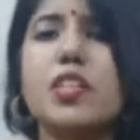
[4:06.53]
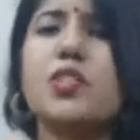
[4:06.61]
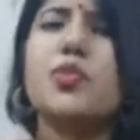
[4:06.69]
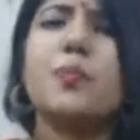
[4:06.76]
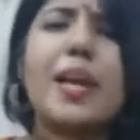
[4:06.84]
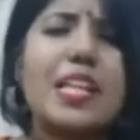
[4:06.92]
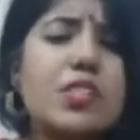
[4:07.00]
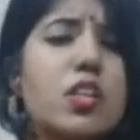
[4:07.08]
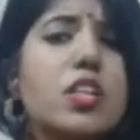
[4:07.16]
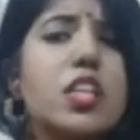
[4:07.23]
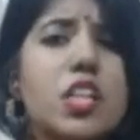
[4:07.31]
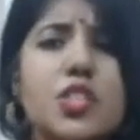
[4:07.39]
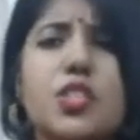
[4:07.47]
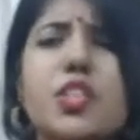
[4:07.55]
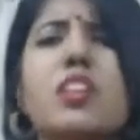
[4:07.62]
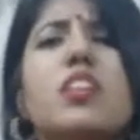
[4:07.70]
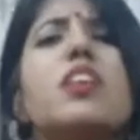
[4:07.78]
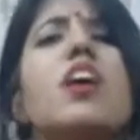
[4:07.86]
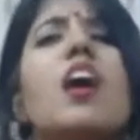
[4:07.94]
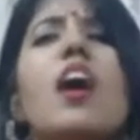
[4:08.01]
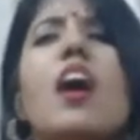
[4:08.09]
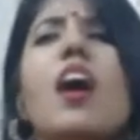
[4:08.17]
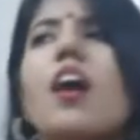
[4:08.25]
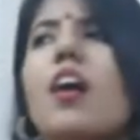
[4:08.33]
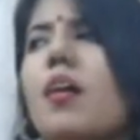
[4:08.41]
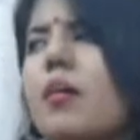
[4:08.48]
based on culture,
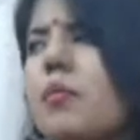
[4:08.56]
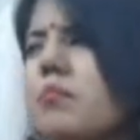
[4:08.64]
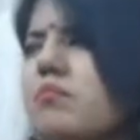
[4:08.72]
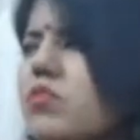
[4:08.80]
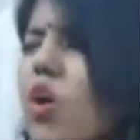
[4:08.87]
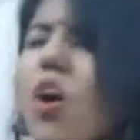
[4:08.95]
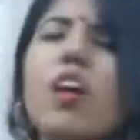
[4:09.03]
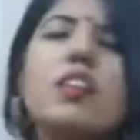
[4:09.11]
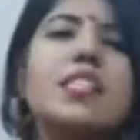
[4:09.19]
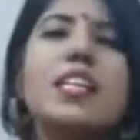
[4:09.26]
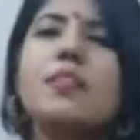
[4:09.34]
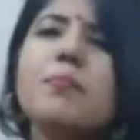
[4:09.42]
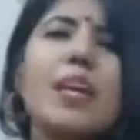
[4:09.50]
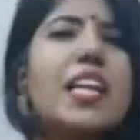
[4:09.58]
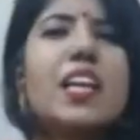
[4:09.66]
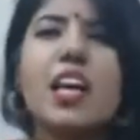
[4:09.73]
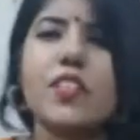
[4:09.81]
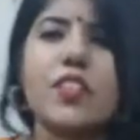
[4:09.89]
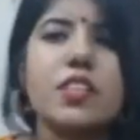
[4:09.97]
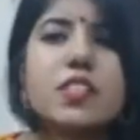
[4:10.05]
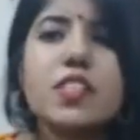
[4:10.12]
thoughts and many others.